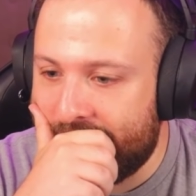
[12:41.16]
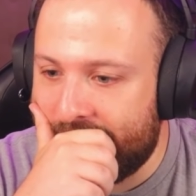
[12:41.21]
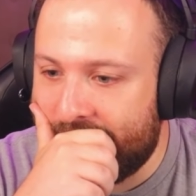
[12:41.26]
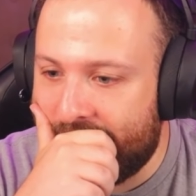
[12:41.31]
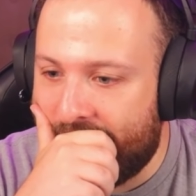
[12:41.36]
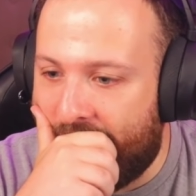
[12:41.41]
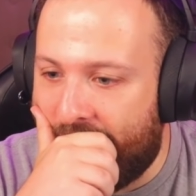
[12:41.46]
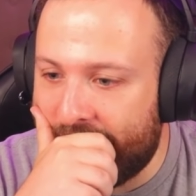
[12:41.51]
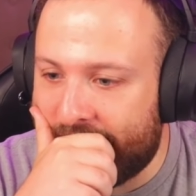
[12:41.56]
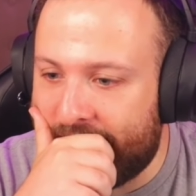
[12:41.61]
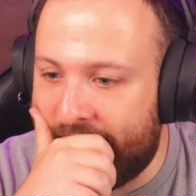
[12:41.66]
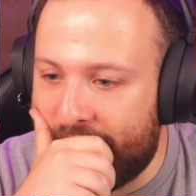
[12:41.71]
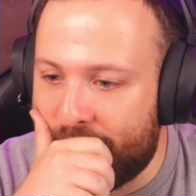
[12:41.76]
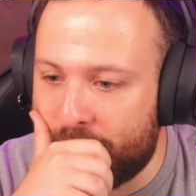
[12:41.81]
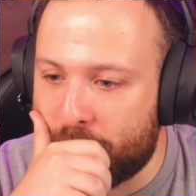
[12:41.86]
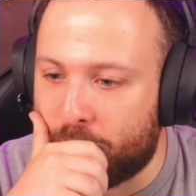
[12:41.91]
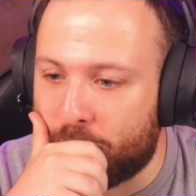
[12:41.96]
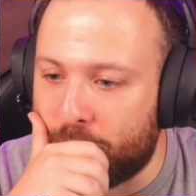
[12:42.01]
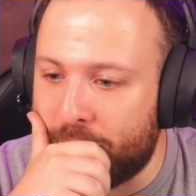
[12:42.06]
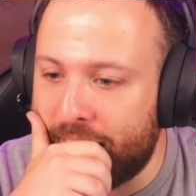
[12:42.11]
I
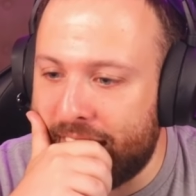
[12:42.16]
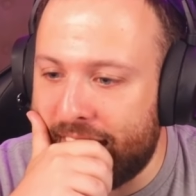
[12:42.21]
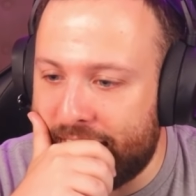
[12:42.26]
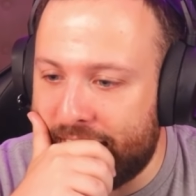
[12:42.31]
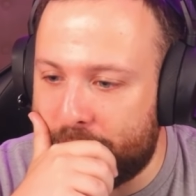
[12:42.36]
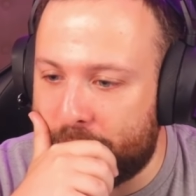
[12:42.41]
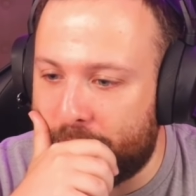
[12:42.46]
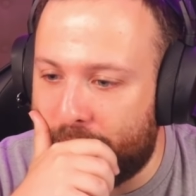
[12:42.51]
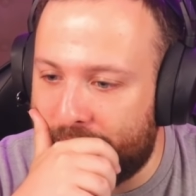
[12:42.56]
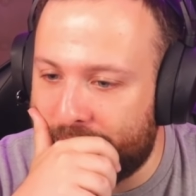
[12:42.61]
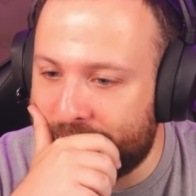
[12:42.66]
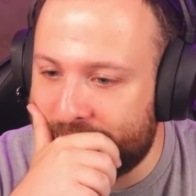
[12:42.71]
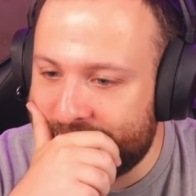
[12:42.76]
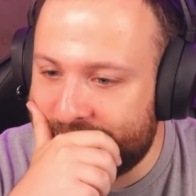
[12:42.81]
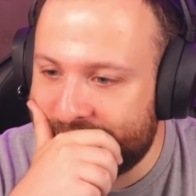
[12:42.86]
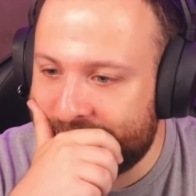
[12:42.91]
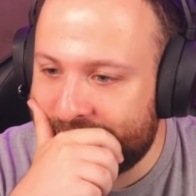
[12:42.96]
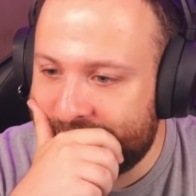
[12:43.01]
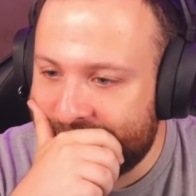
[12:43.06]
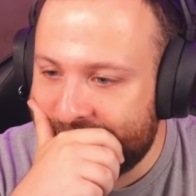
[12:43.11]
can't breathe, bro.
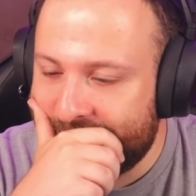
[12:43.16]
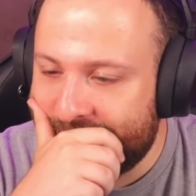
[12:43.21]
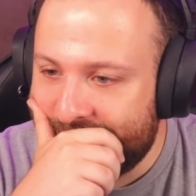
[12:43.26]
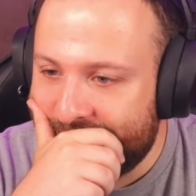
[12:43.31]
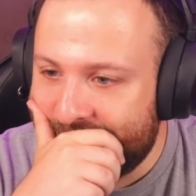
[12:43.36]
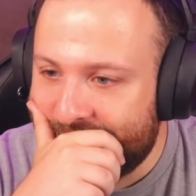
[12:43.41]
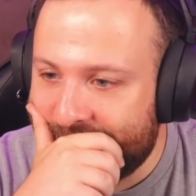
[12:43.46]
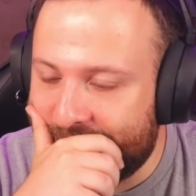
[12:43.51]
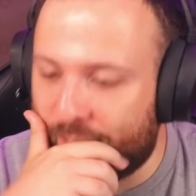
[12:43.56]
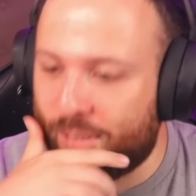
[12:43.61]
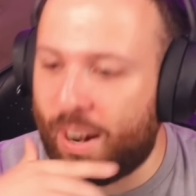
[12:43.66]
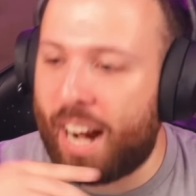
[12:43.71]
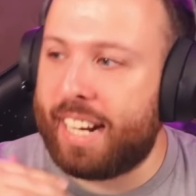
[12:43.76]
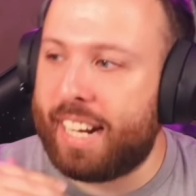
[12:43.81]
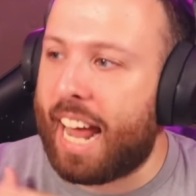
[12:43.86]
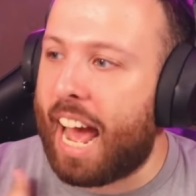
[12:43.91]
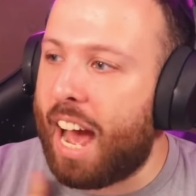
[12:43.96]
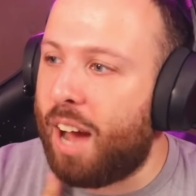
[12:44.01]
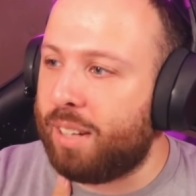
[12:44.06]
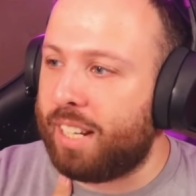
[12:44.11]
Like right
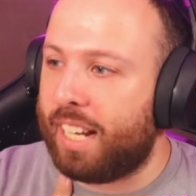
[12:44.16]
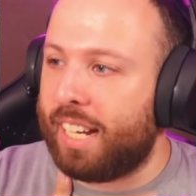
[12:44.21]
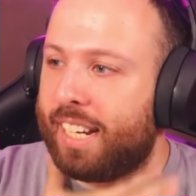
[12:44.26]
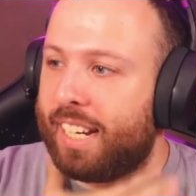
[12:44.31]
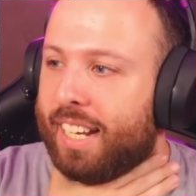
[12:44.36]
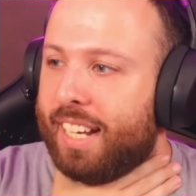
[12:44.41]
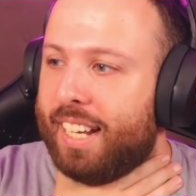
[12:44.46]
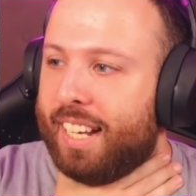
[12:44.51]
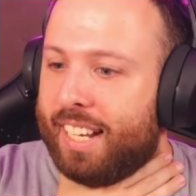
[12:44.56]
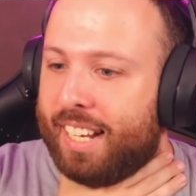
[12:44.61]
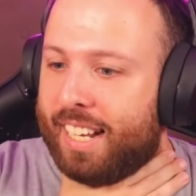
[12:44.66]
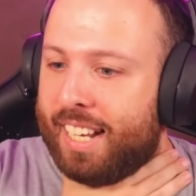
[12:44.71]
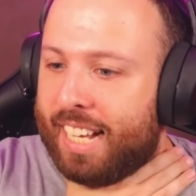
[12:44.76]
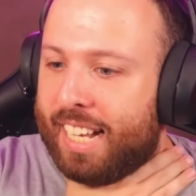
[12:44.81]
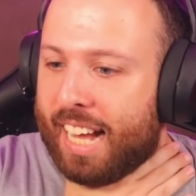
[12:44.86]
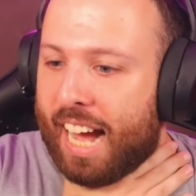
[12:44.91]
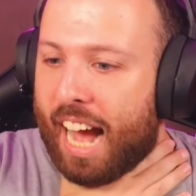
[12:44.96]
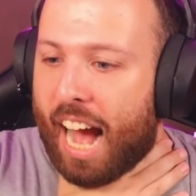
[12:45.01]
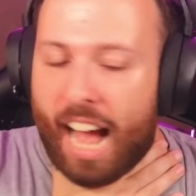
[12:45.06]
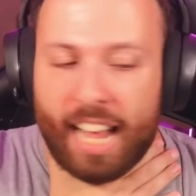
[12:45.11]
now, like
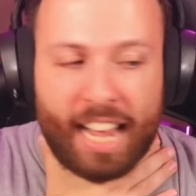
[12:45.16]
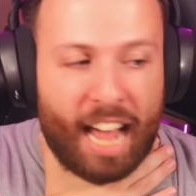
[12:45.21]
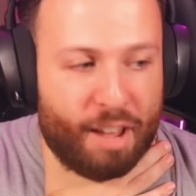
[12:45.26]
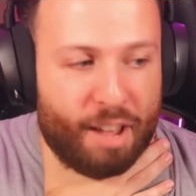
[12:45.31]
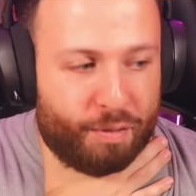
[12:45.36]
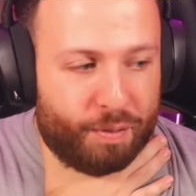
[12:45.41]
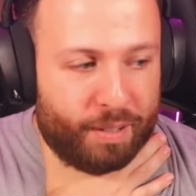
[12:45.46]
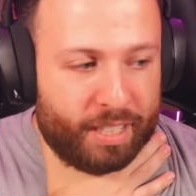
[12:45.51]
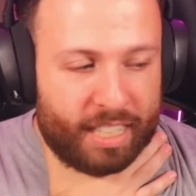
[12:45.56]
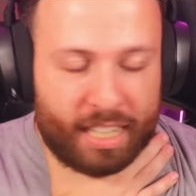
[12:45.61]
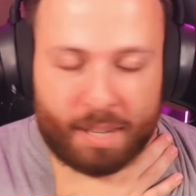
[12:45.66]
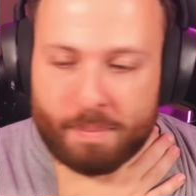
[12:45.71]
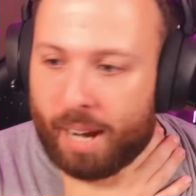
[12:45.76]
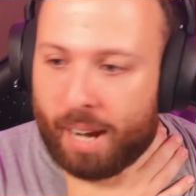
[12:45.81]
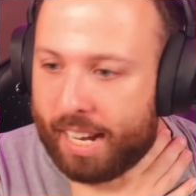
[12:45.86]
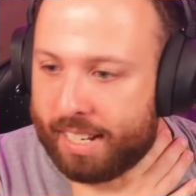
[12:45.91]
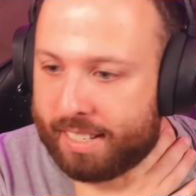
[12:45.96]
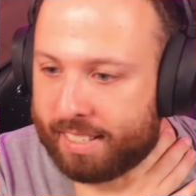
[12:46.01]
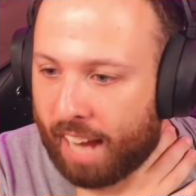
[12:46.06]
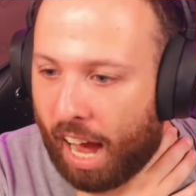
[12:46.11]
I, I feel like
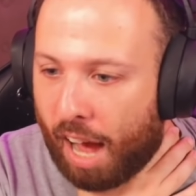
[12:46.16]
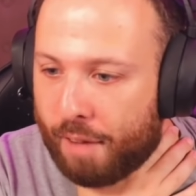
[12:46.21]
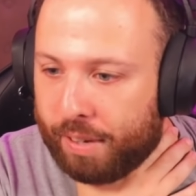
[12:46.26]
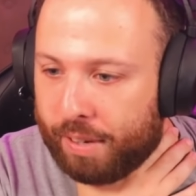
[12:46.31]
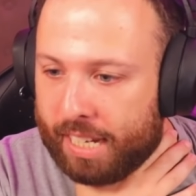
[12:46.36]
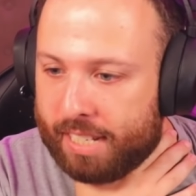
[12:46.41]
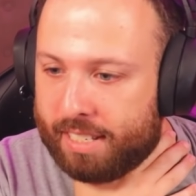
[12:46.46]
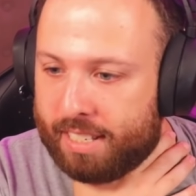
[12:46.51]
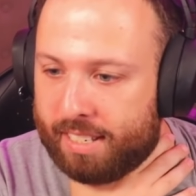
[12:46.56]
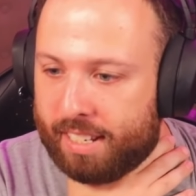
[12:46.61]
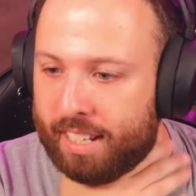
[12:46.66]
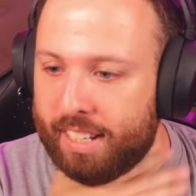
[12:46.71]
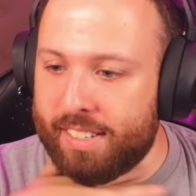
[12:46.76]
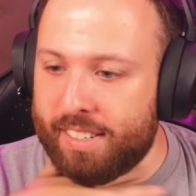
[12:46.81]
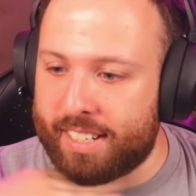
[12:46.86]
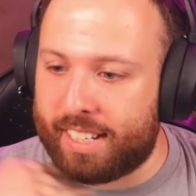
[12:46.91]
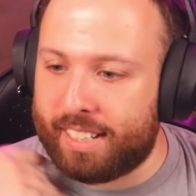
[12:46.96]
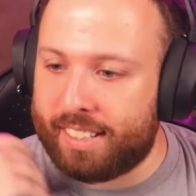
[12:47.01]
my esophagus is closing.